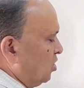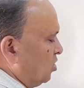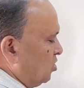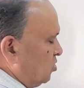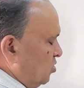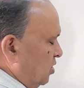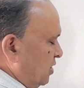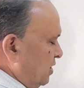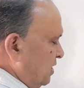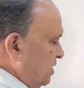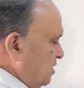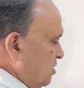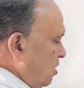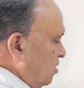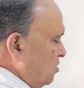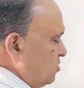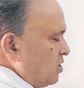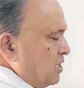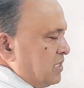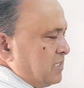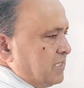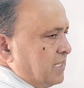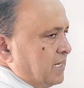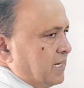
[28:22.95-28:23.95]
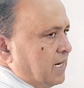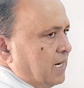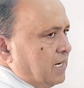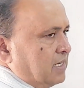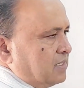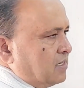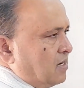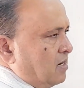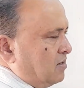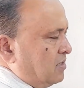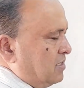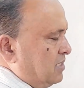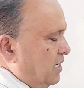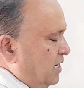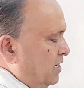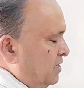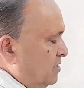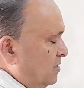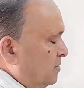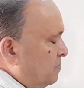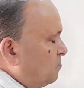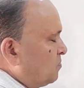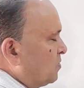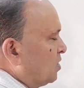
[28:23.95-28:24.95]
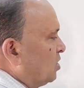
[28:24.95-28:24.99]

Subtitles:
So it is also a singleton set.